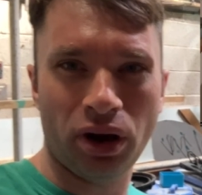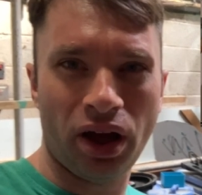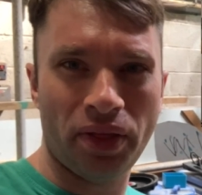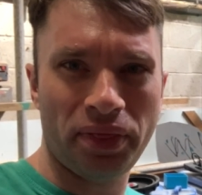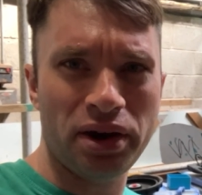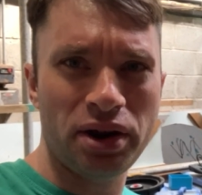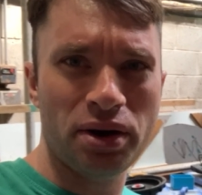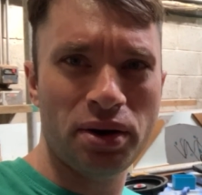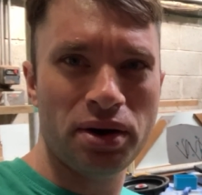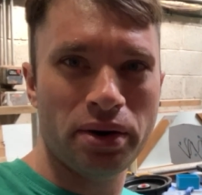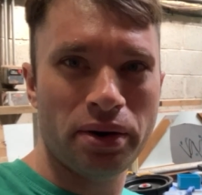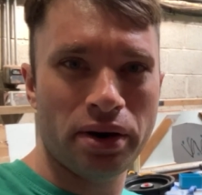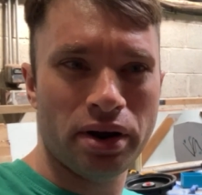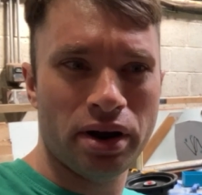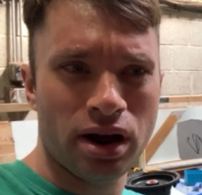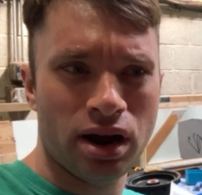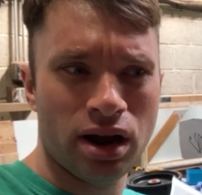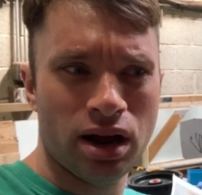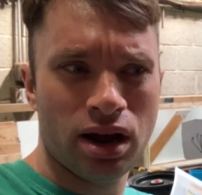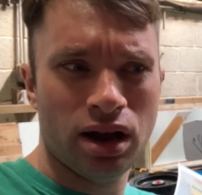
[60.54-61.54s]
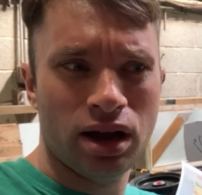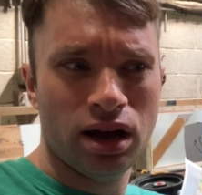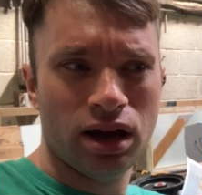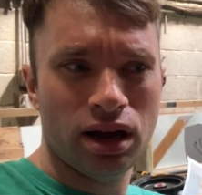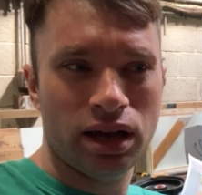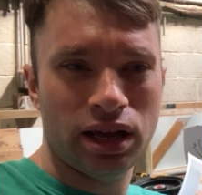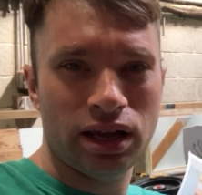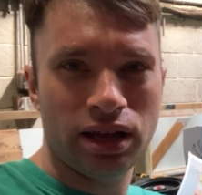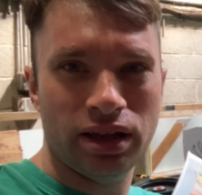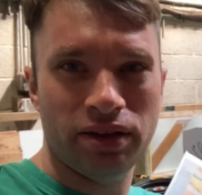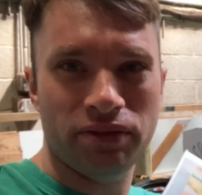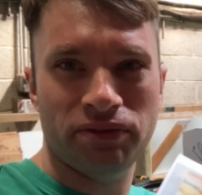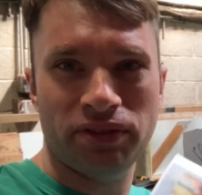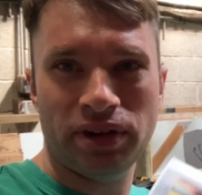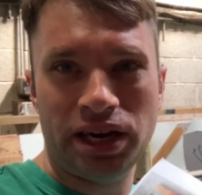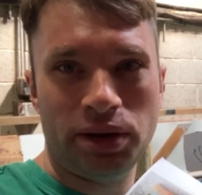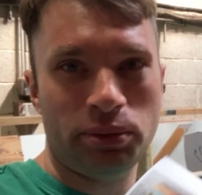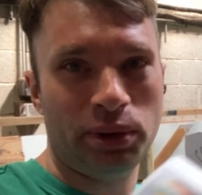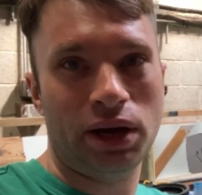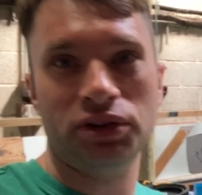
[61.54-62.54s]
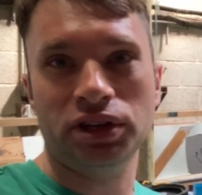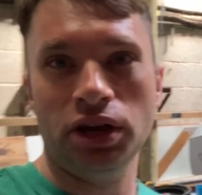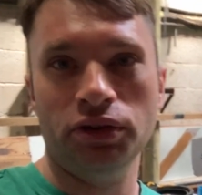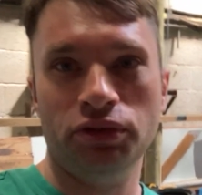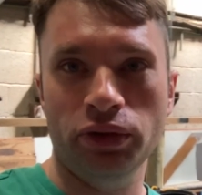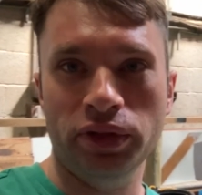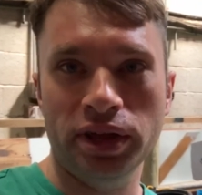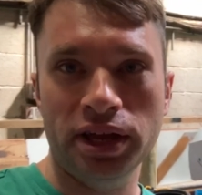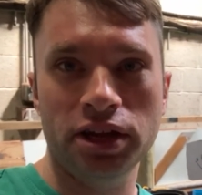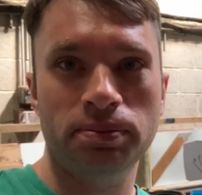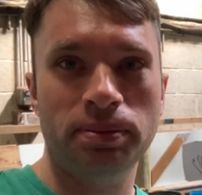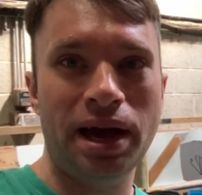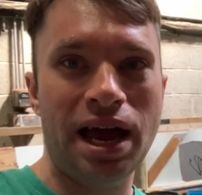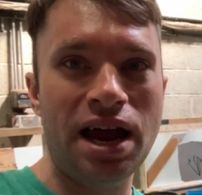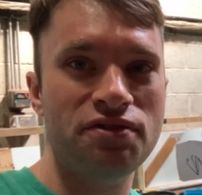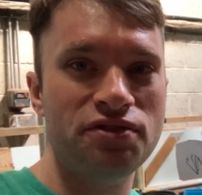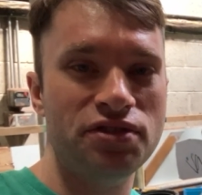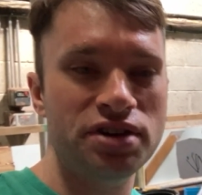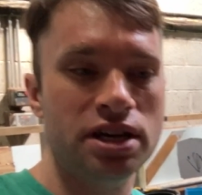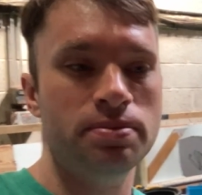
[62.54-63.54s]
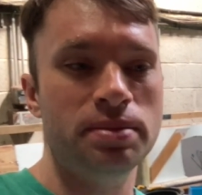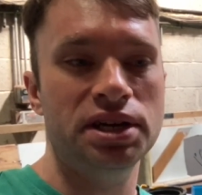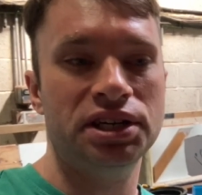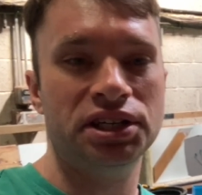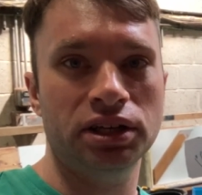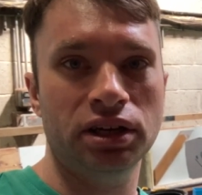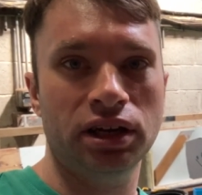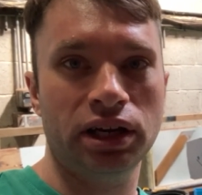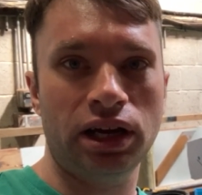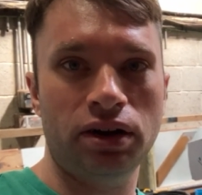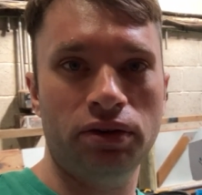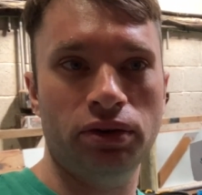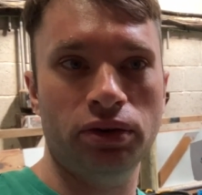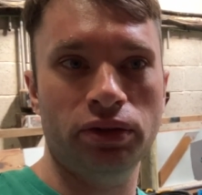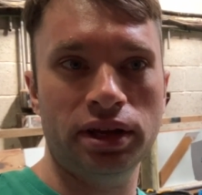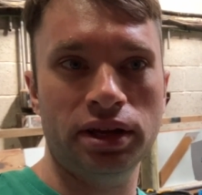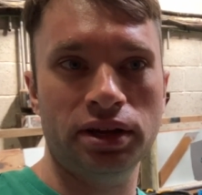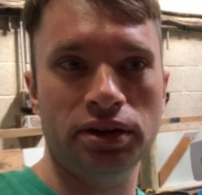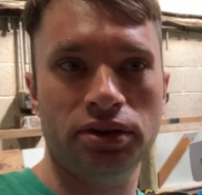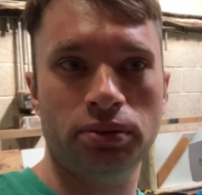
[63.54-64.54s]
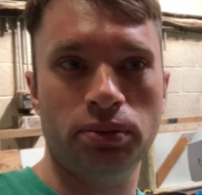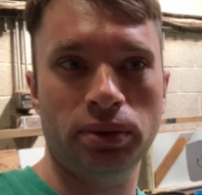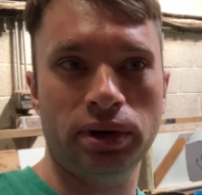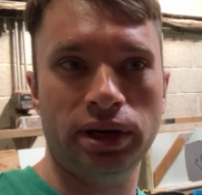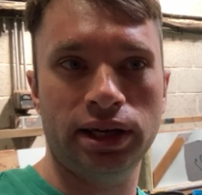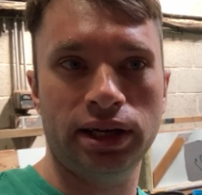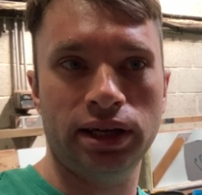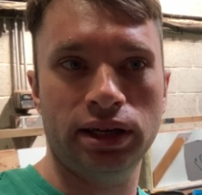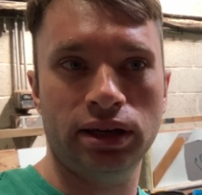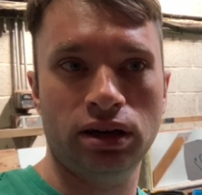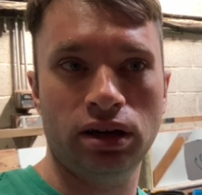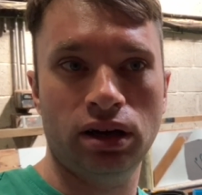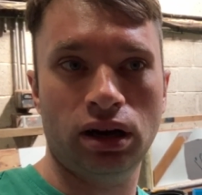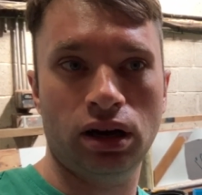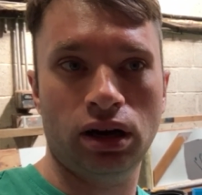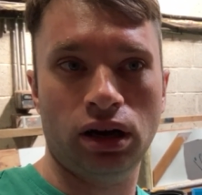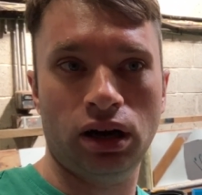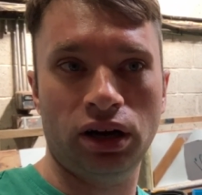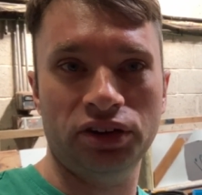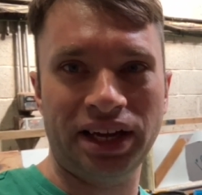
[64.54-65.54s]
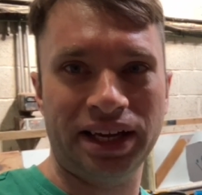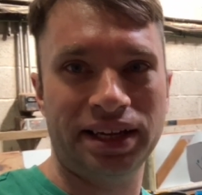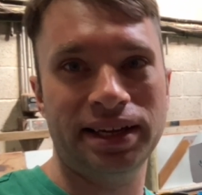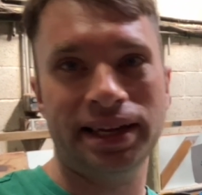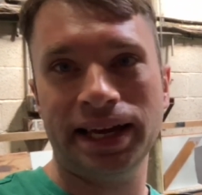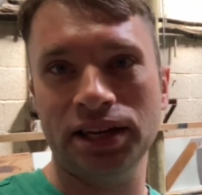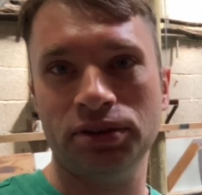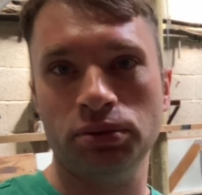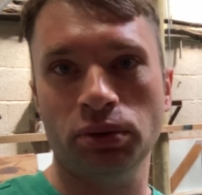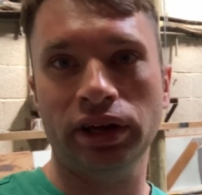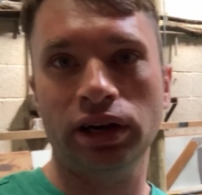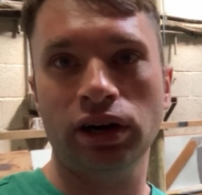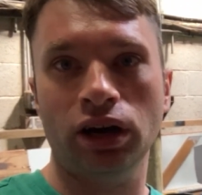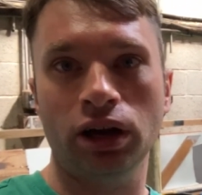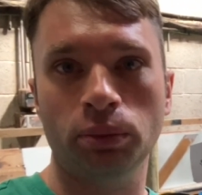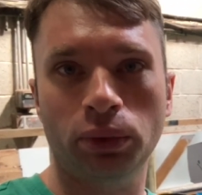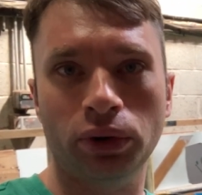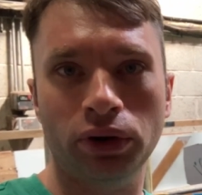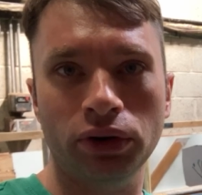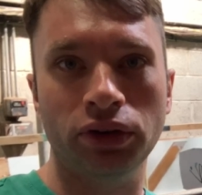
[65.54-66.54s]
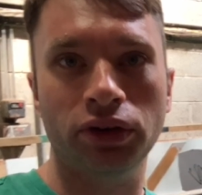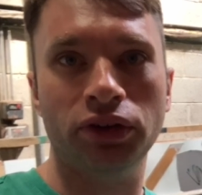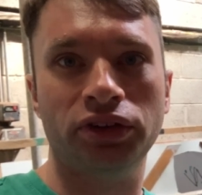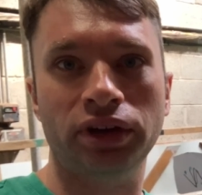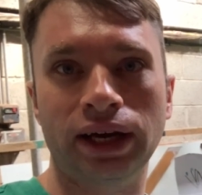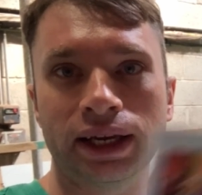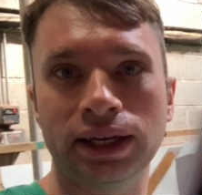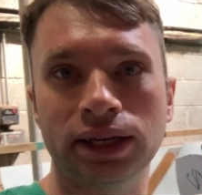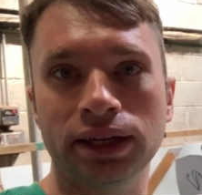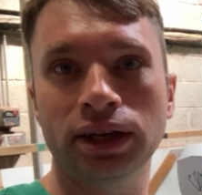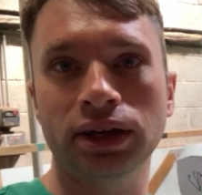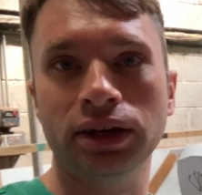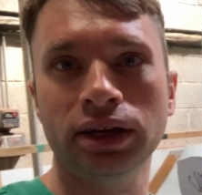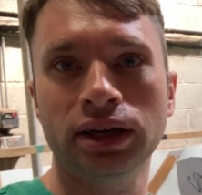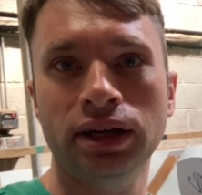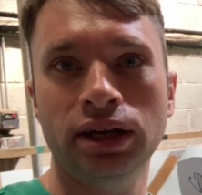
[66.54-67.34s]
I don't know if anyone else goes through this, but every commission I go through this where I second guess what the client wants and